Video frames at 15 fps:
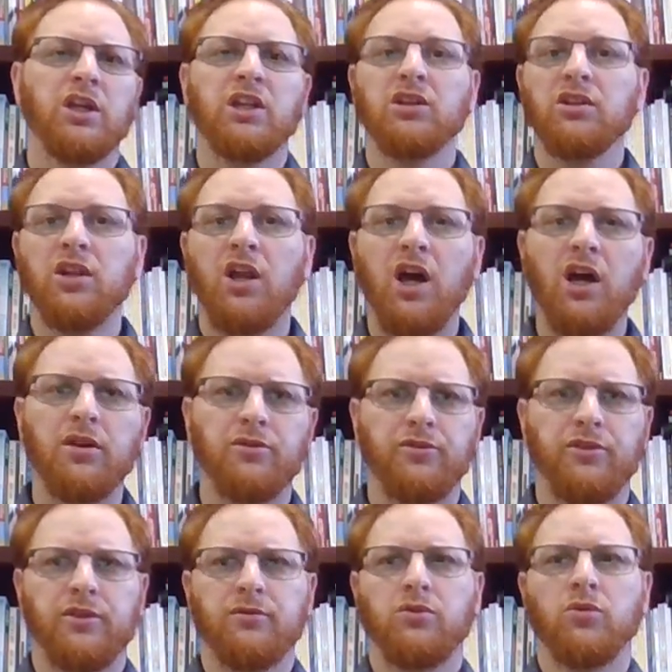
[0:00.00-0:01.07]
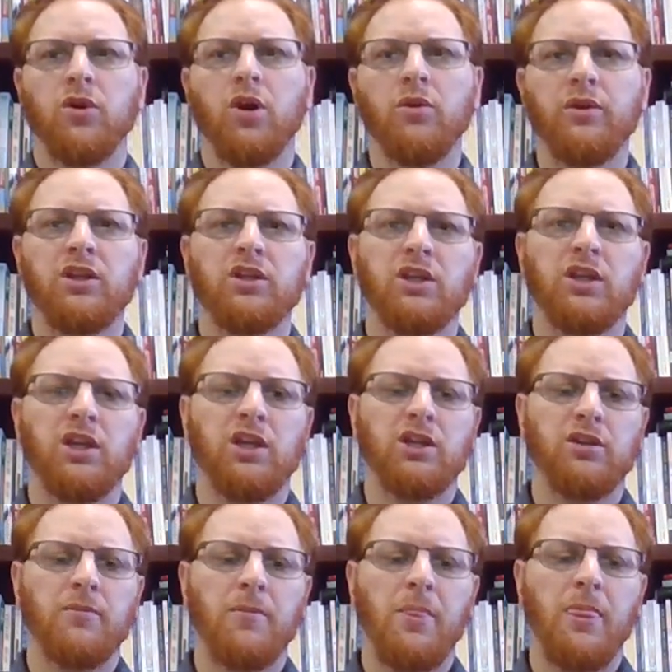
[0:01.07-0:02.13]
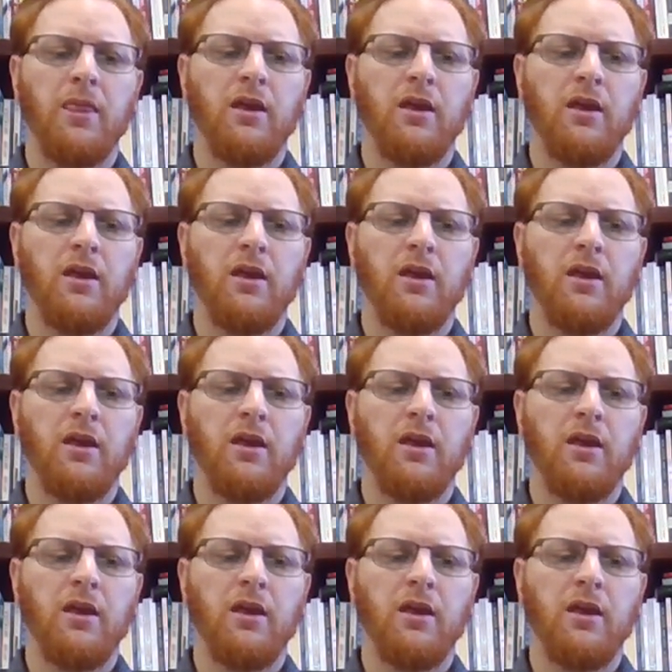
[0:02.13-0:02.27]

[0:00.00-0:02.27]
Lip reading: in love and growing in